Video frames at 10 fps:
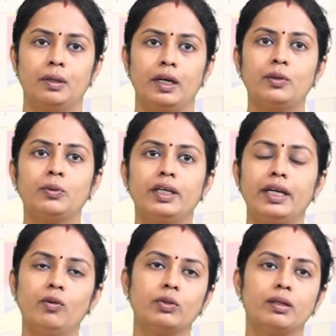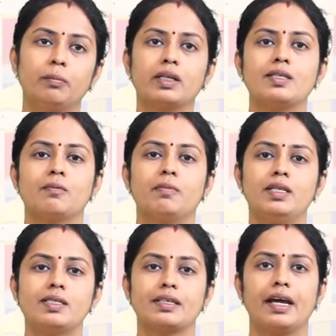It would deal with the
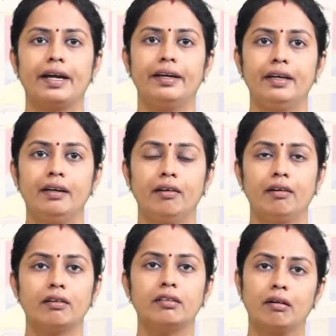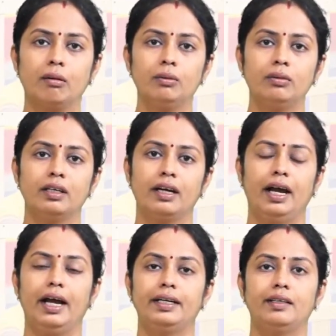principles guiding growth
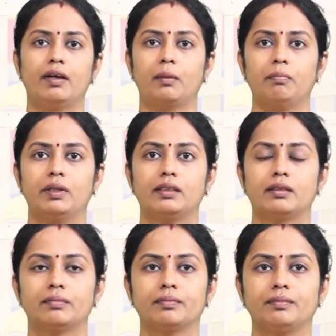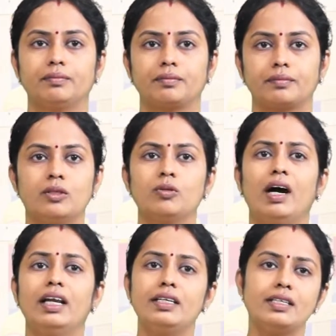and development. To
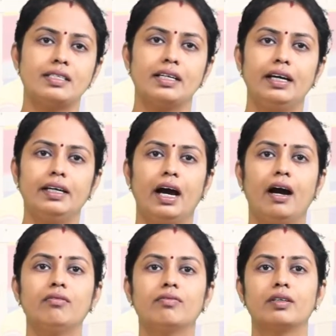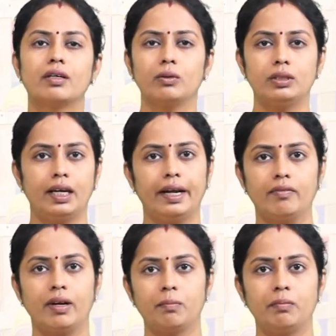understand how growth and
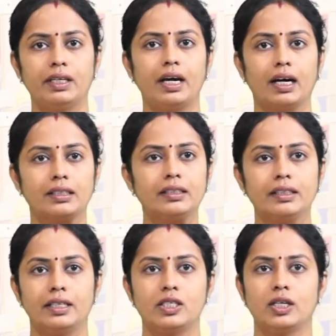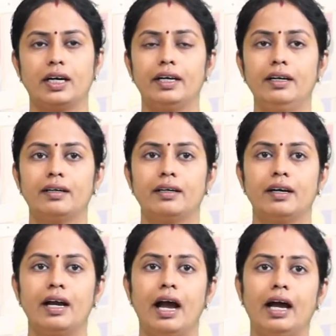development occur in a child
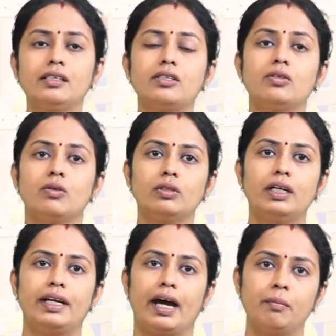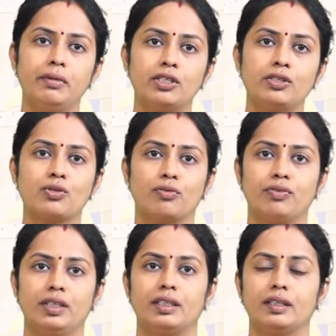and to know the dimensions of
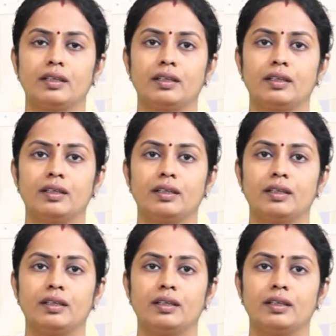it,